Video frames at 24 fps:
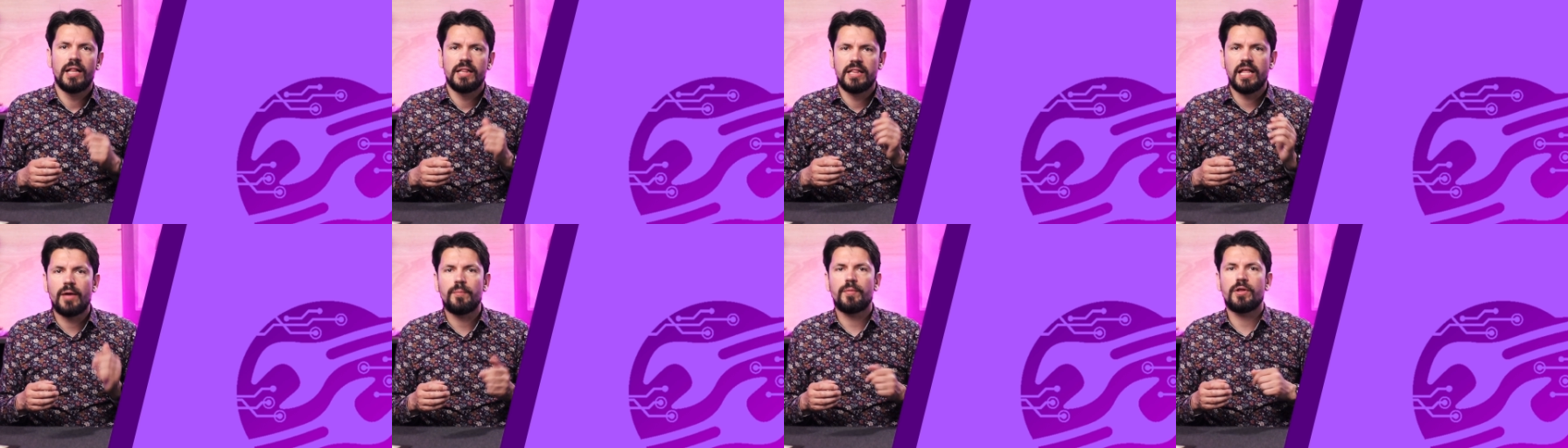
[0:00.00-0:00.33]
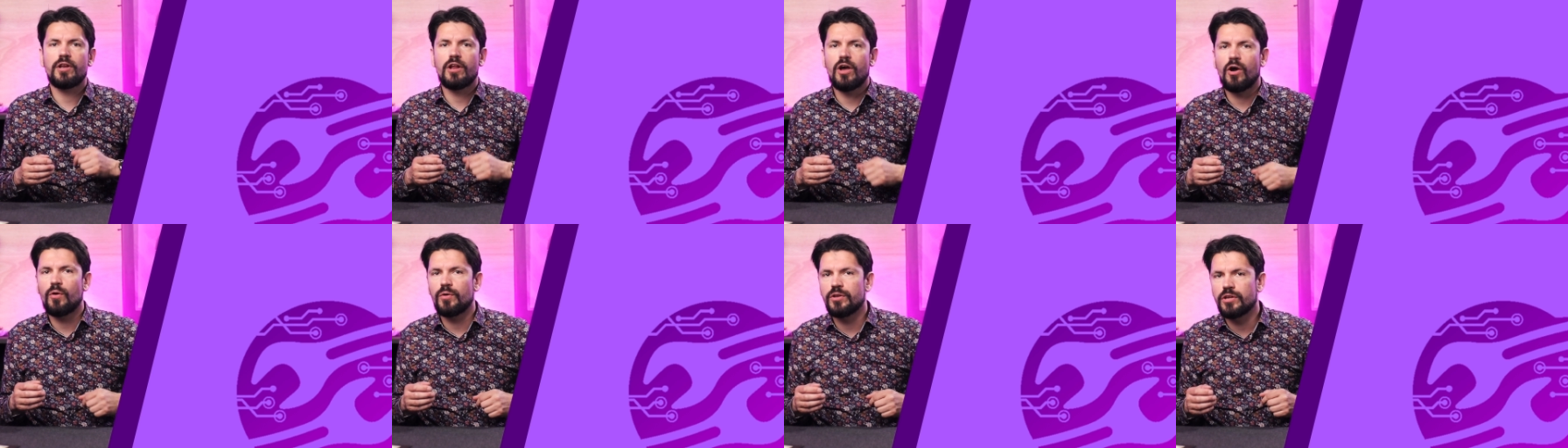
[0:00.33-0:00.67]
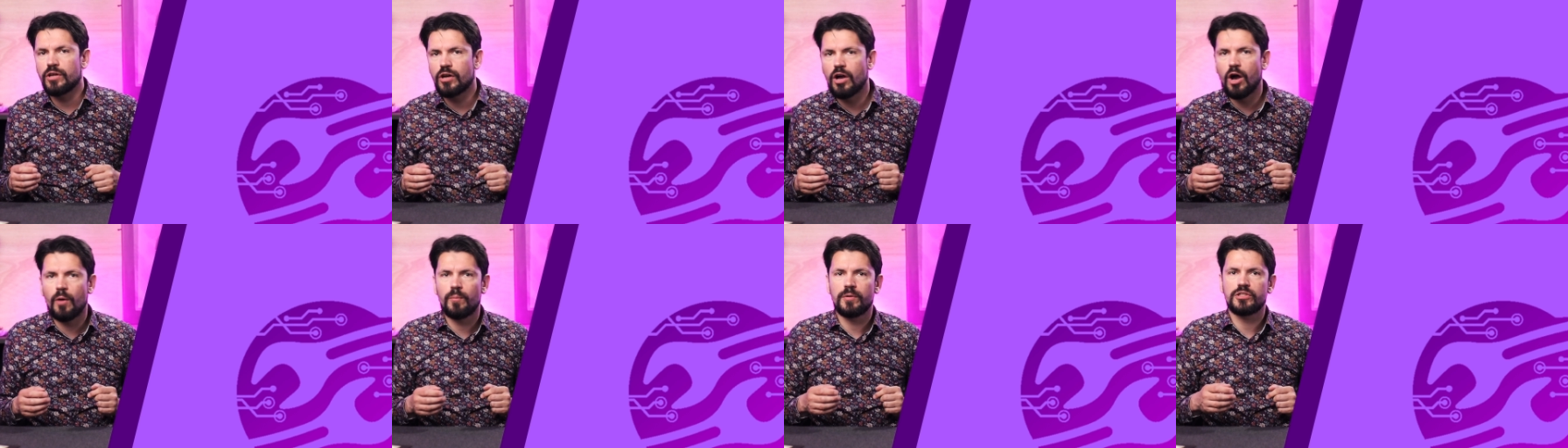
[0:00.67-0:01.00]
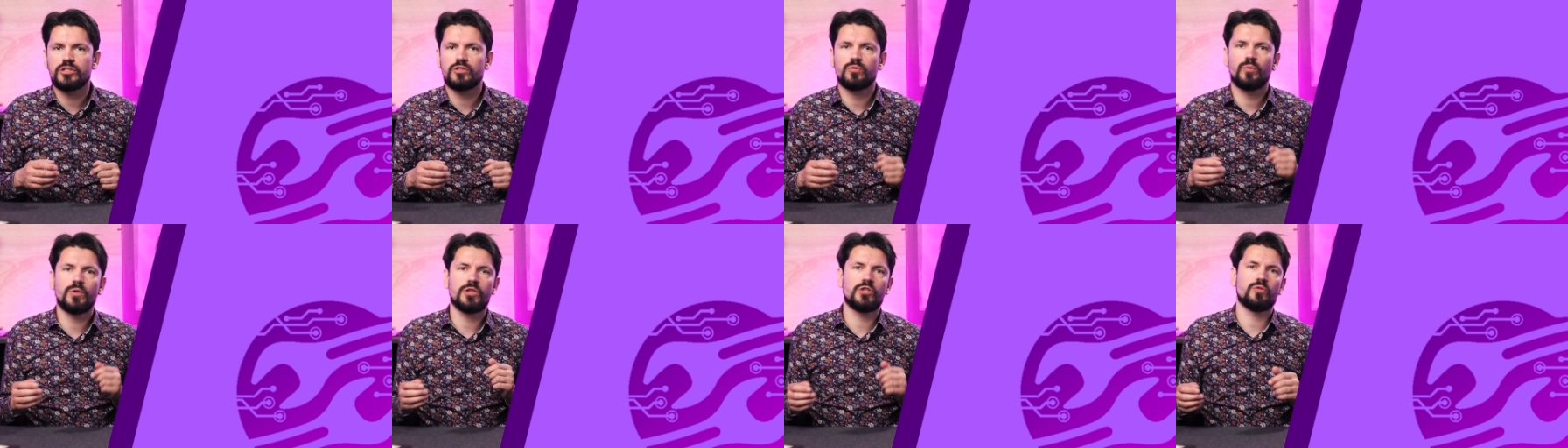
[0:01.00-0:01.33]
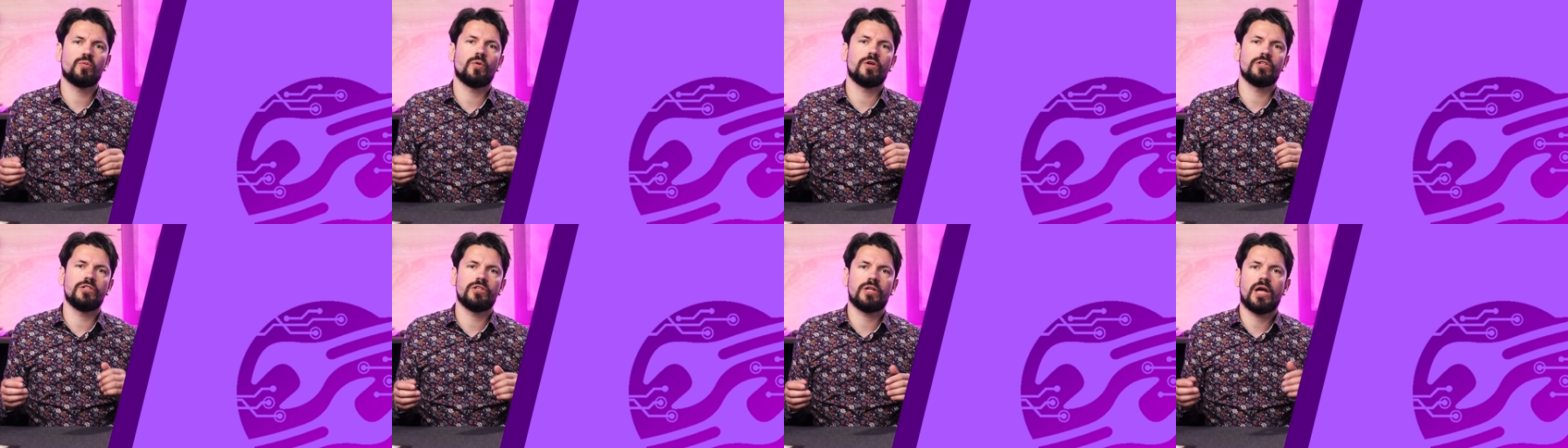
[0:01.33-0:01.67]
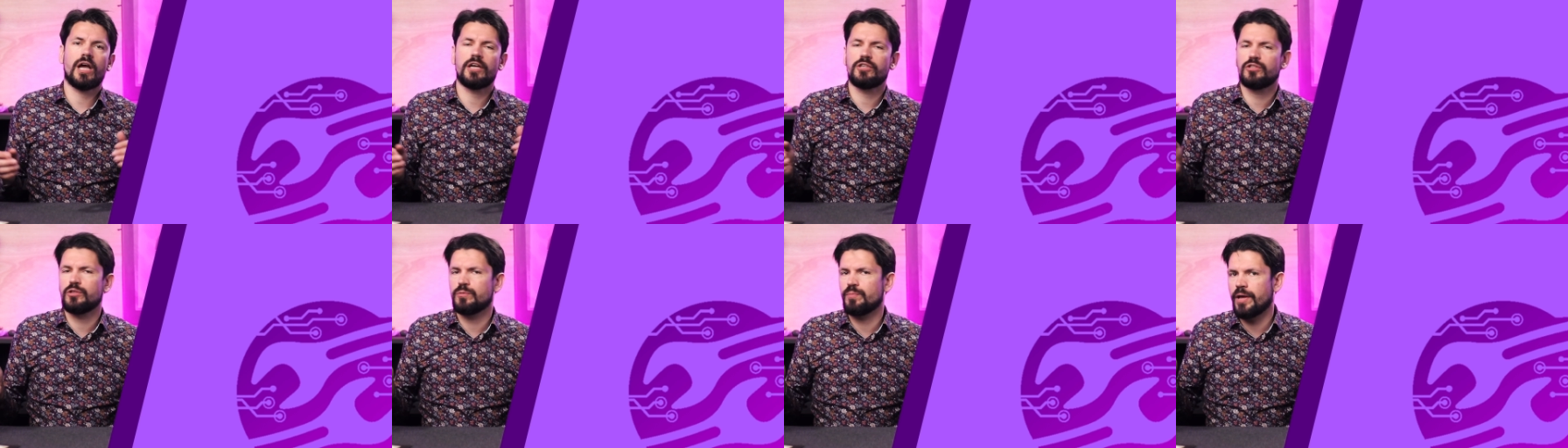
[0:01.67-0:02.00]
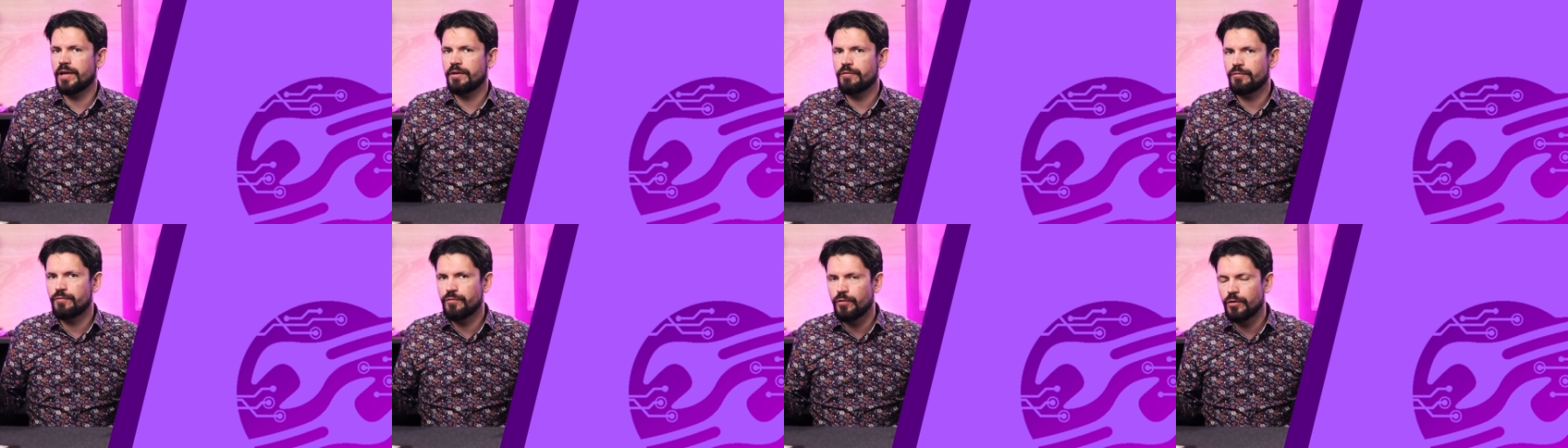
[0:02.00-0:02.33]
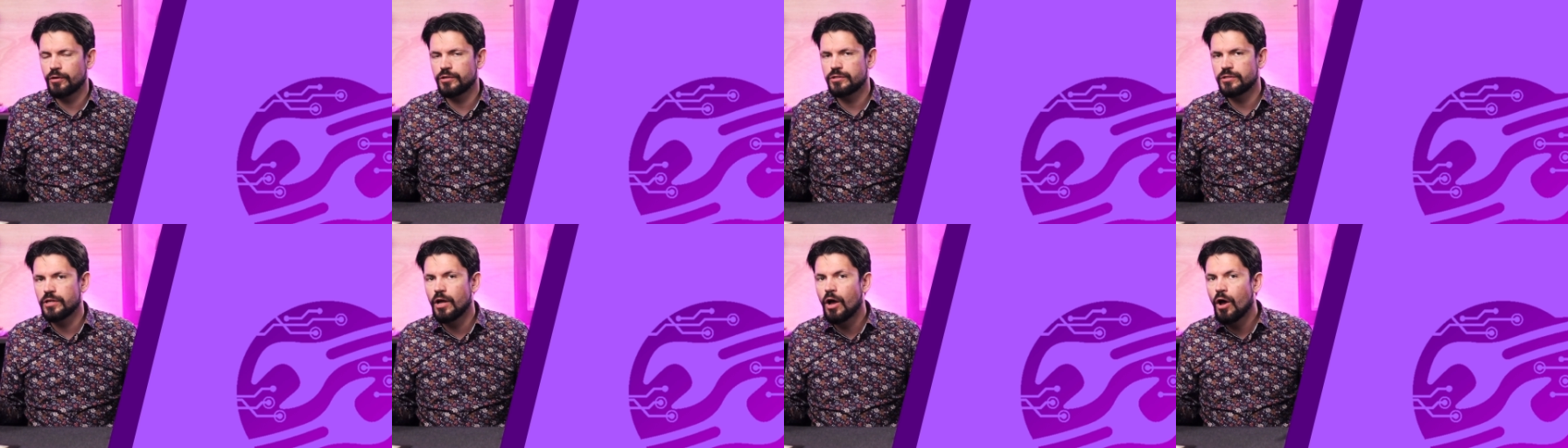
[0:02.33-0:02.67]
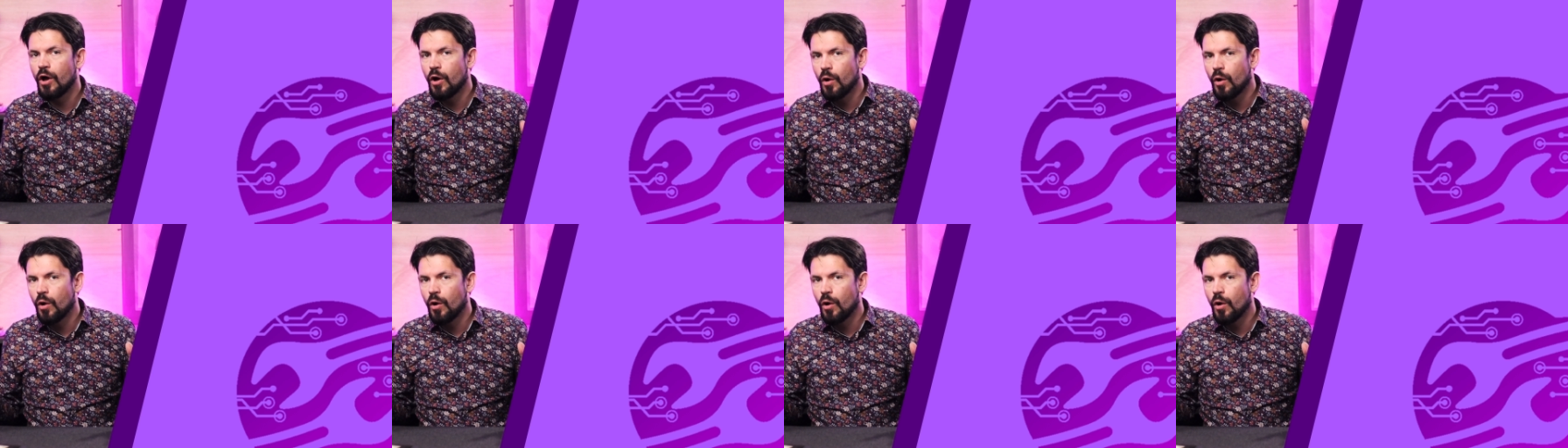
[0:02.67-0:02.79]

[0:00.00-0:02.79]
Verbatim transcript: Let me know in the comments which one I should make first